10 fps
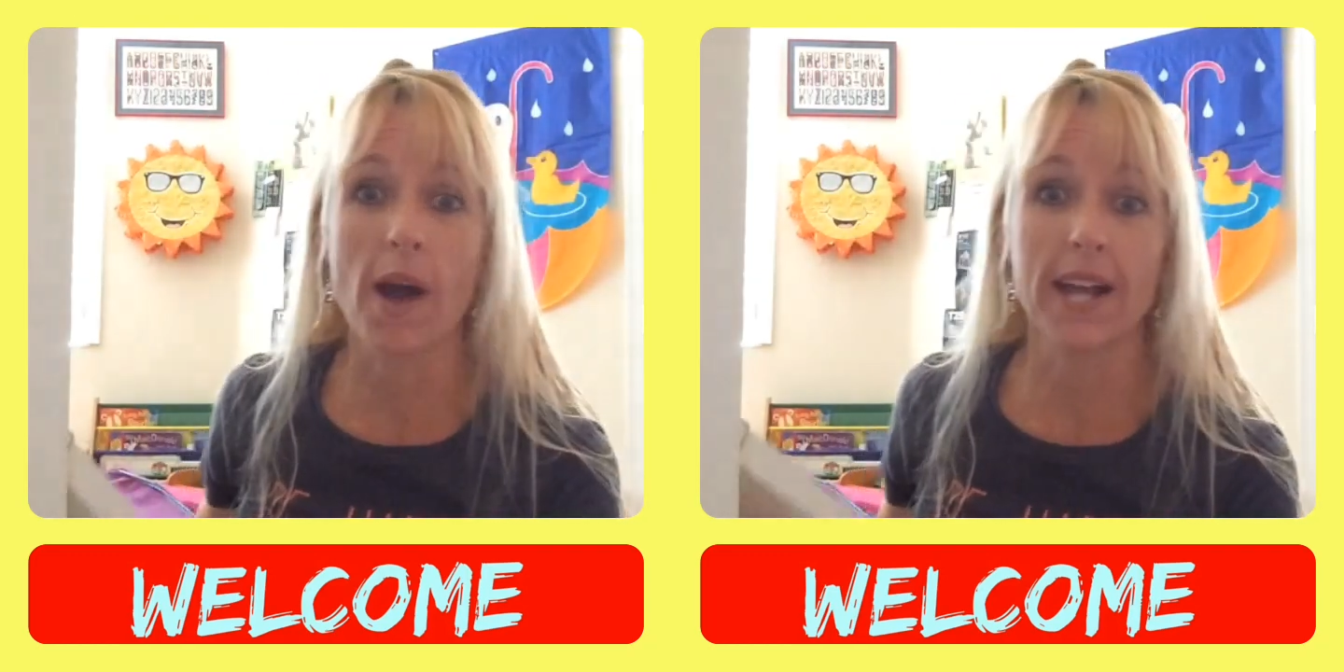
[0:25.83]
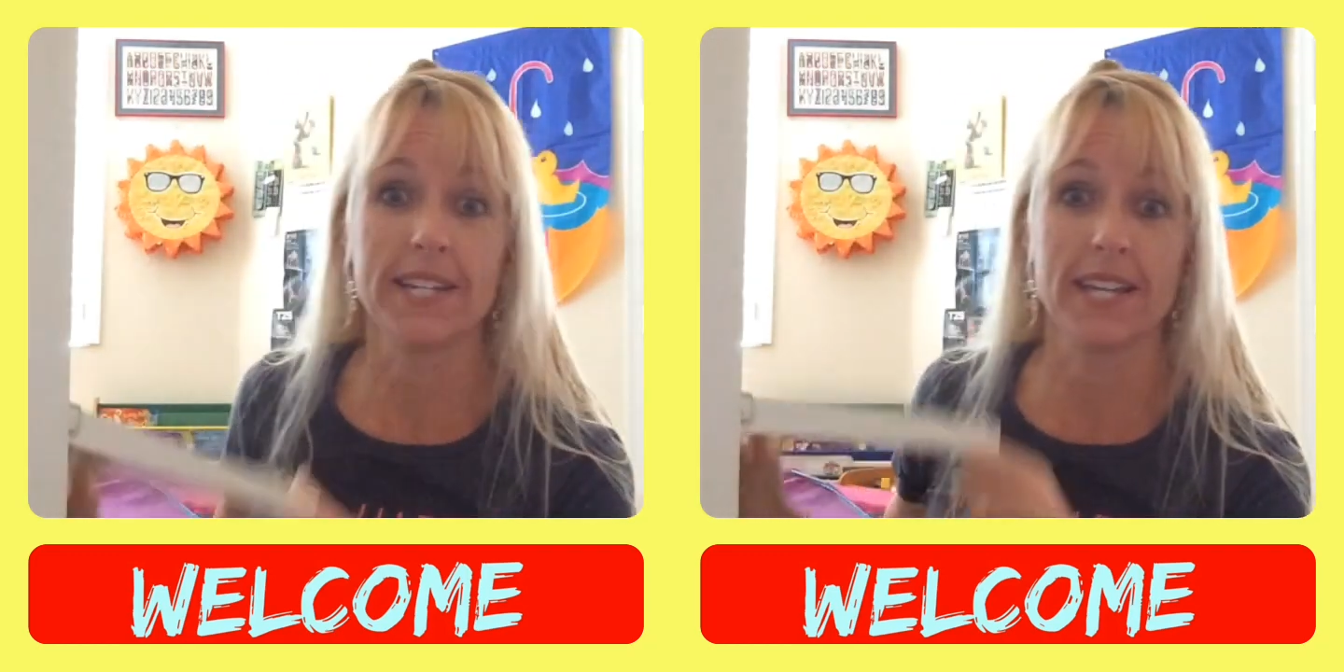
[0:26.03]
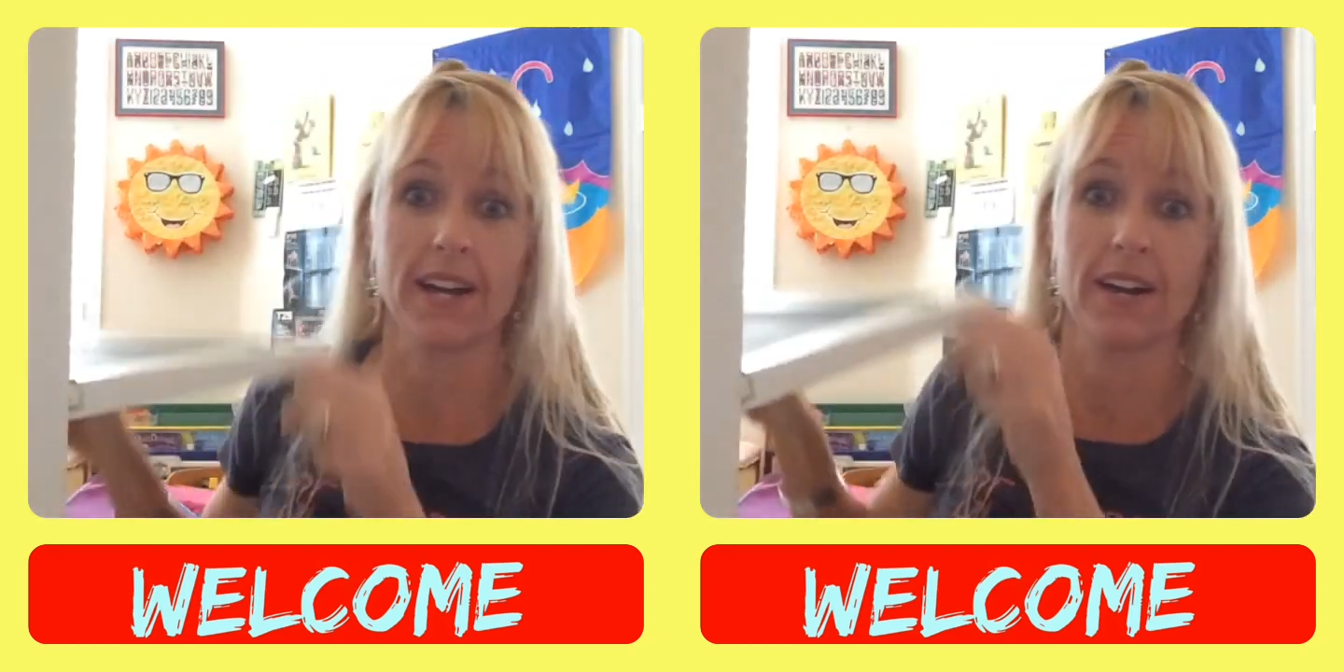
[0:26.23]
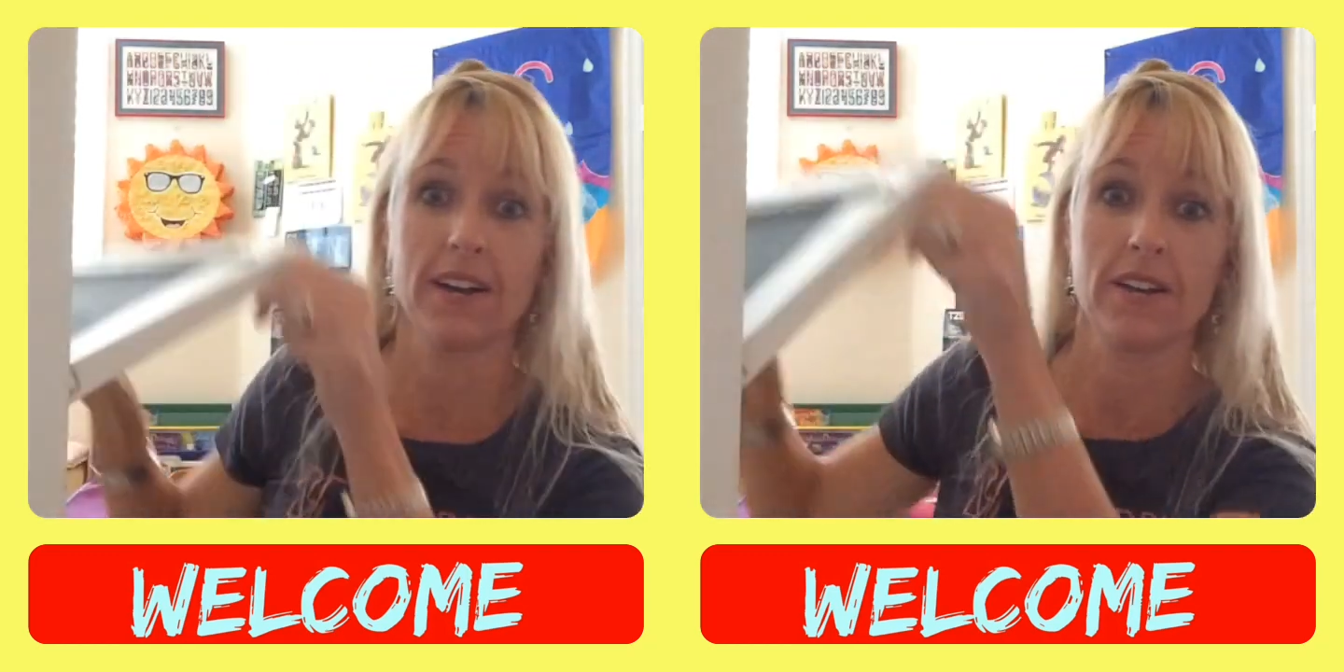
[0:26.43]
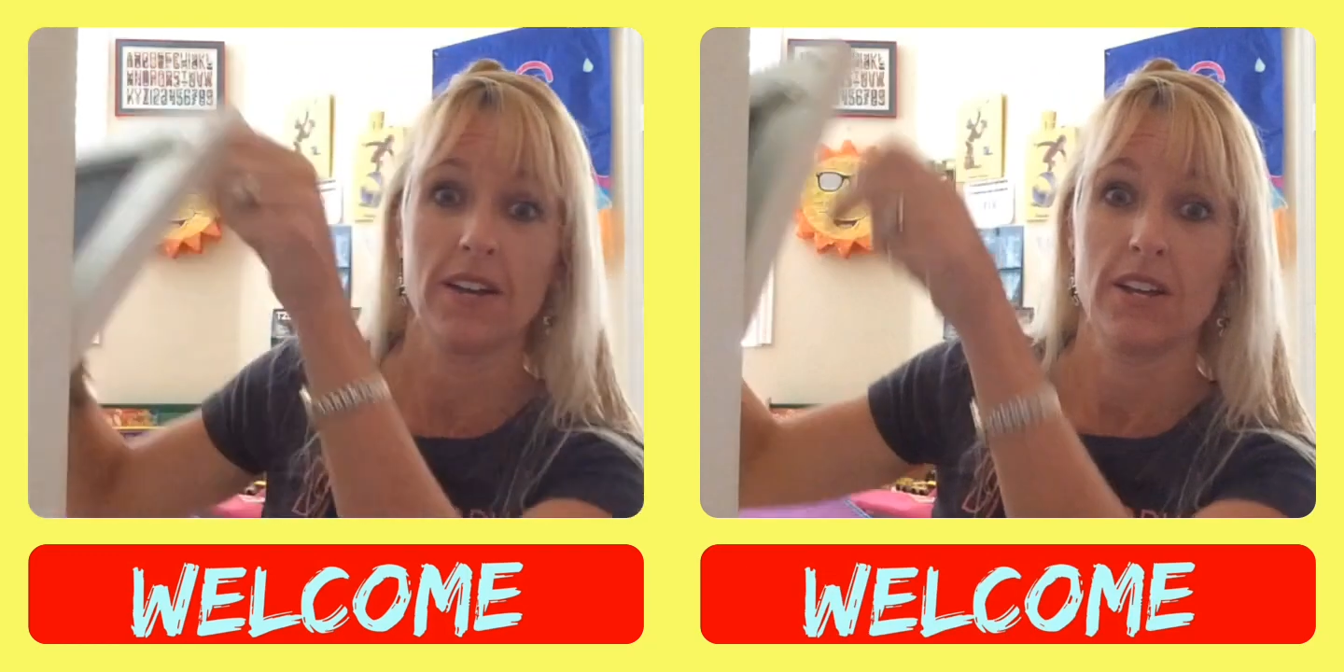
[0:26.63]
idea.
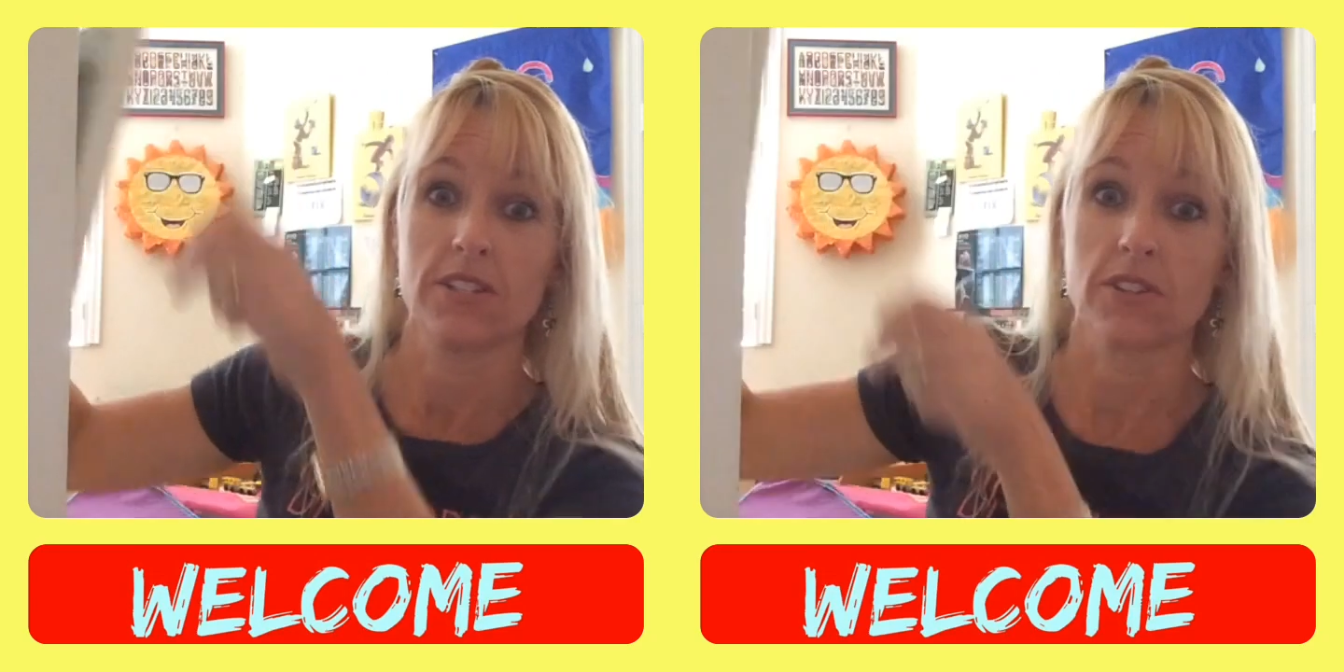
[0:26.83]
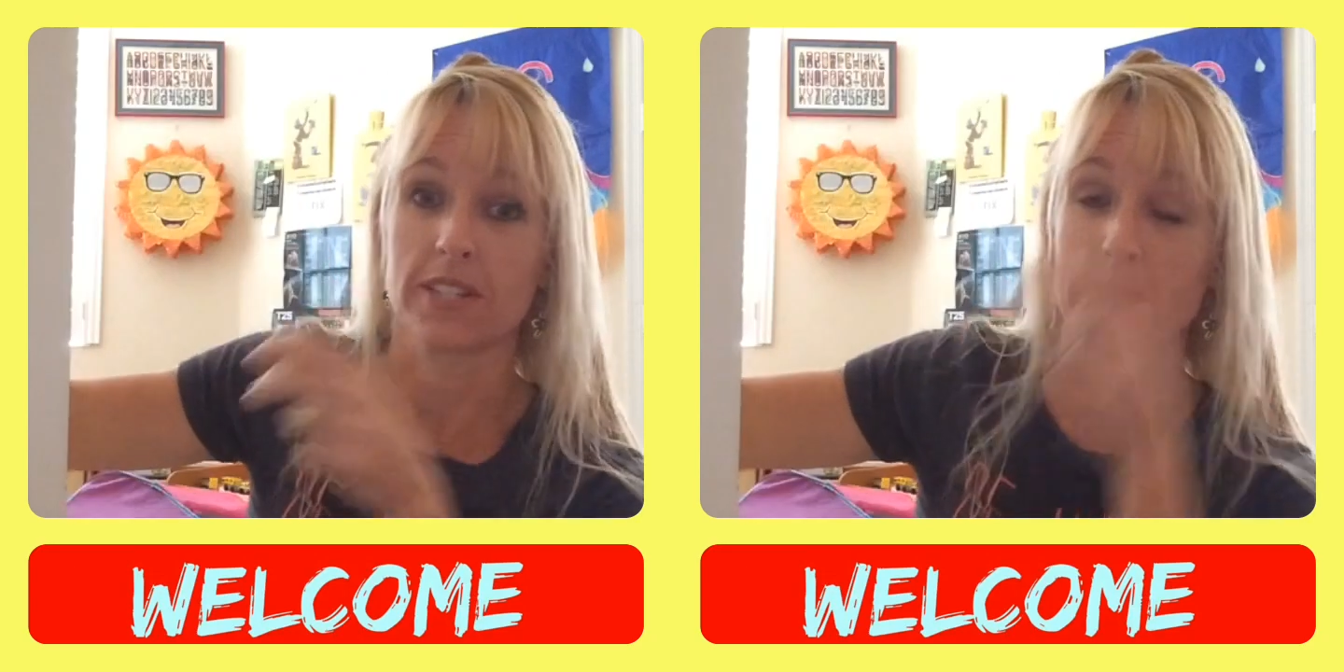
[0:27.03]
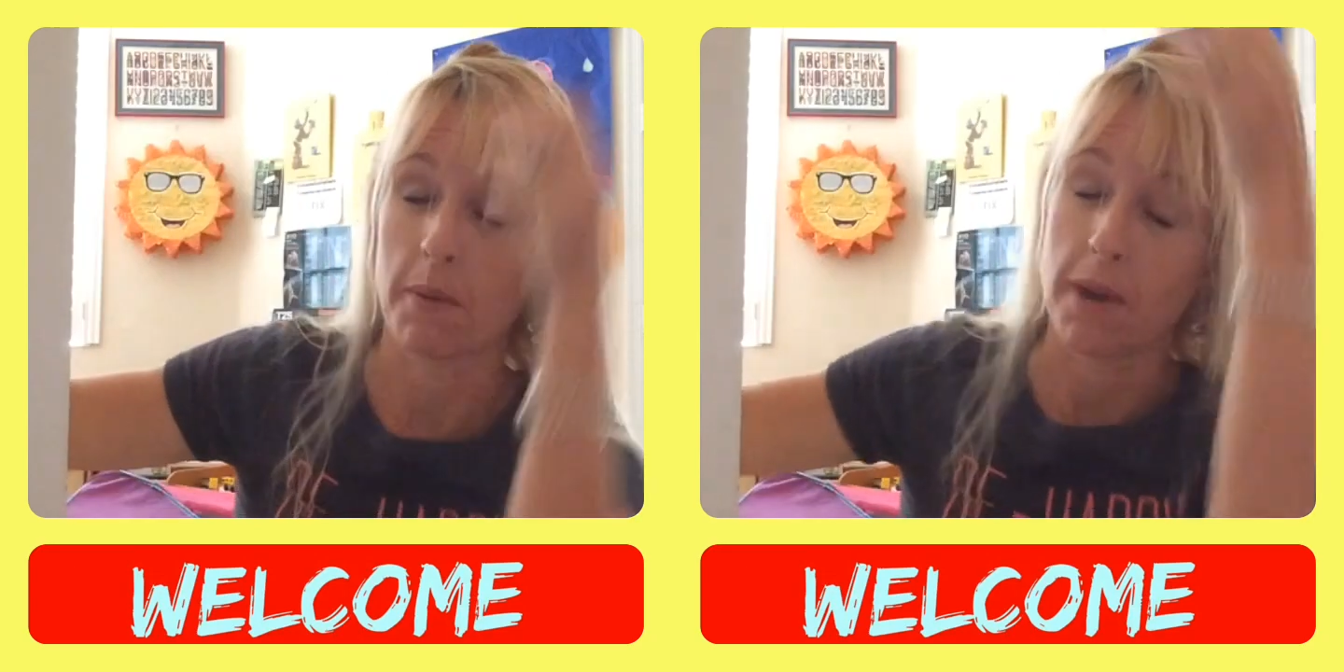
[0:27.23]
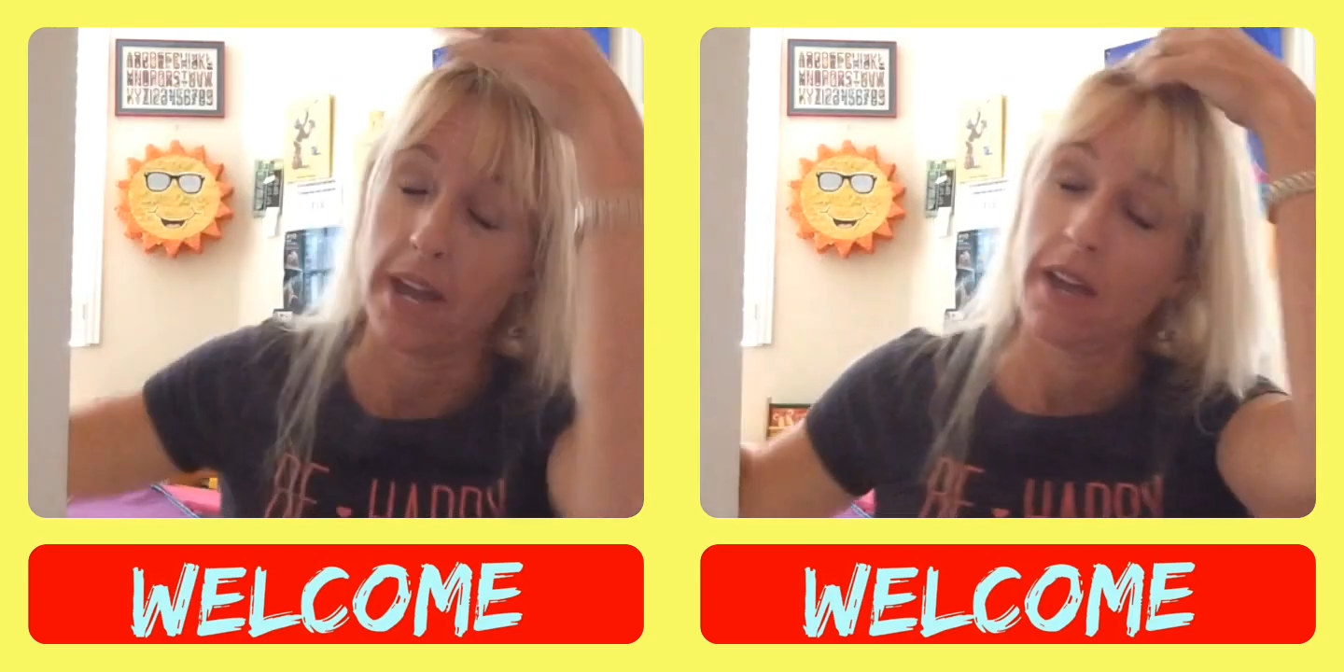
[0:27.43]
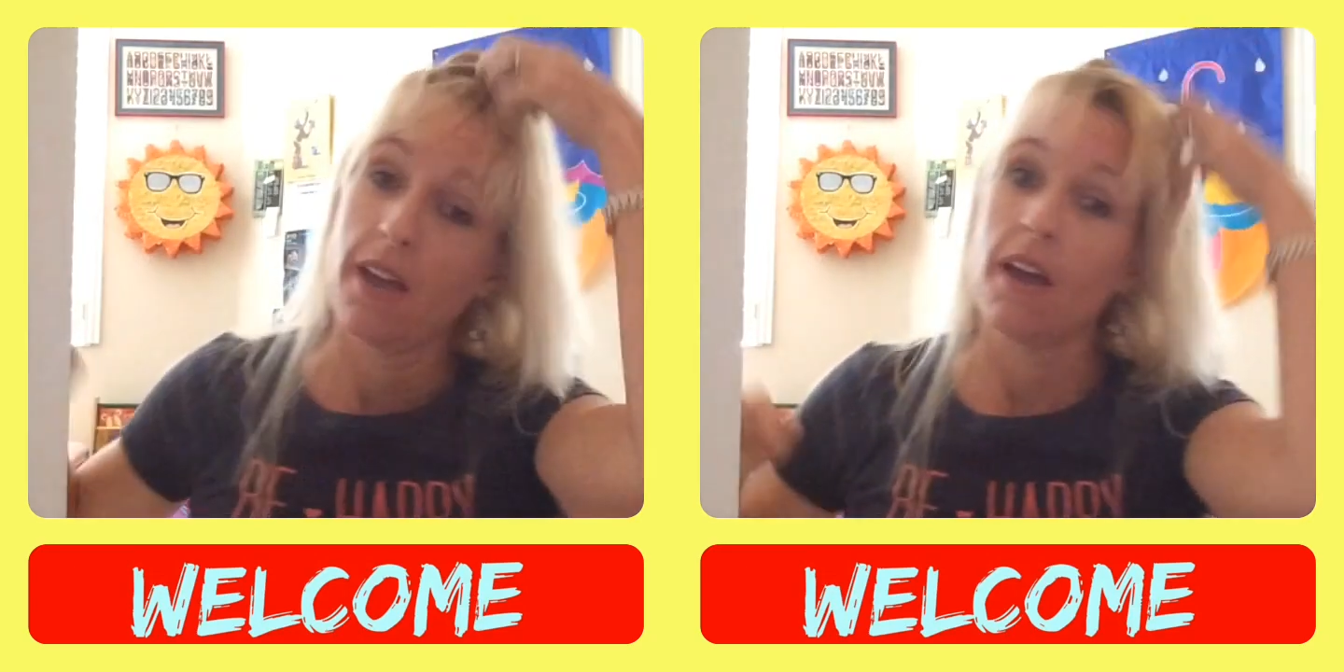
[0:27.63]
Sorry, anyway.